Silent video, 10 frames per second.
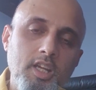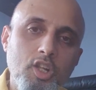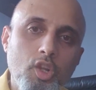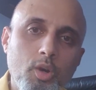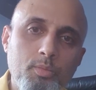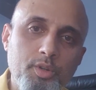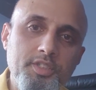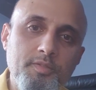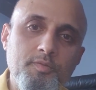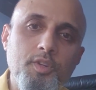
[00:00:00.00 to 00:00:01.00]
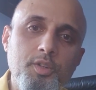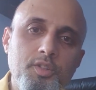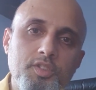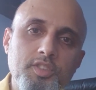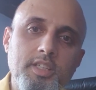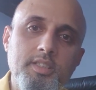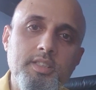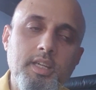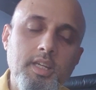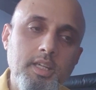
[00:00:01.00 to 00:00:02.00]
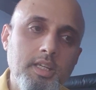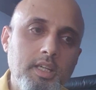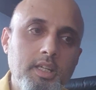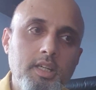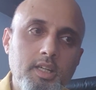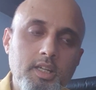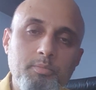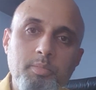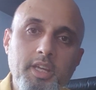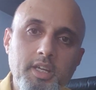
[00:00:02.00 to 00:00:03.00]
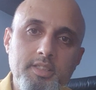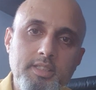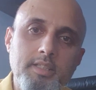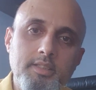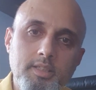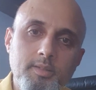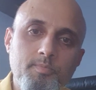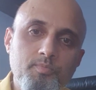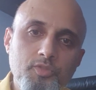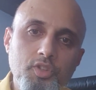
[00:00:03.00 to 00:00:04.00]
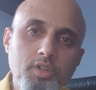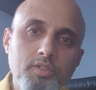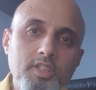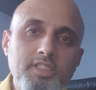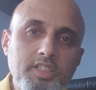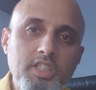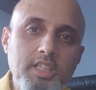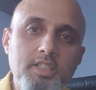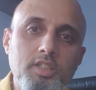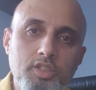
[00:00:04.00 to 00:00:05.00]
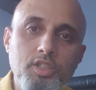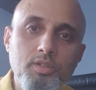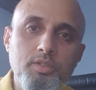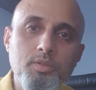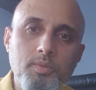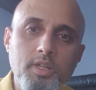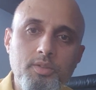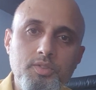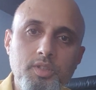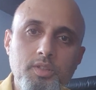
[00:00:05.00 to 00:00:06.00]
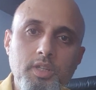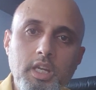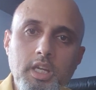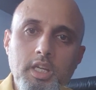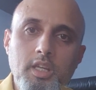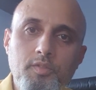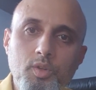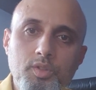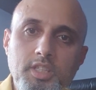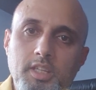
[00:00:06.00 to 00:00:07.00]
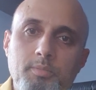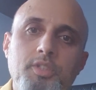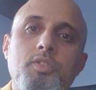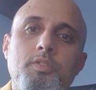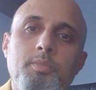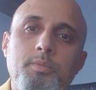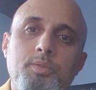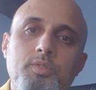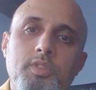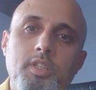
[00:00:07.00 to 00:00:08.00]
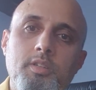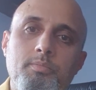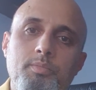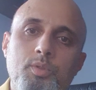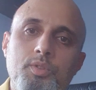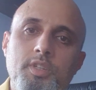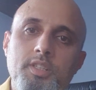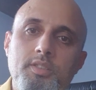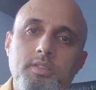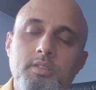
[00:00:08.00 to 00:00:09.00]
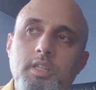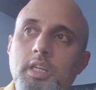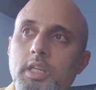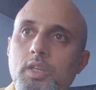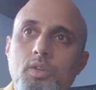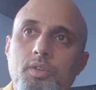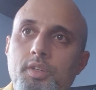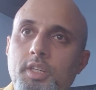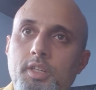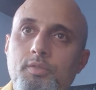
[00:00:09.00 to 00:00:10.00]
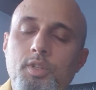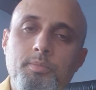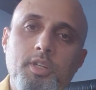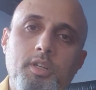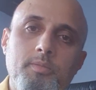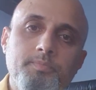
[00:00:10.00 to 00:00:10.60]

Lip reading: a lot more is in focus than, say, a bigger sensor. So it's actually easier to use as well. So if you're taking pictures of people's portraits or in a room, you know,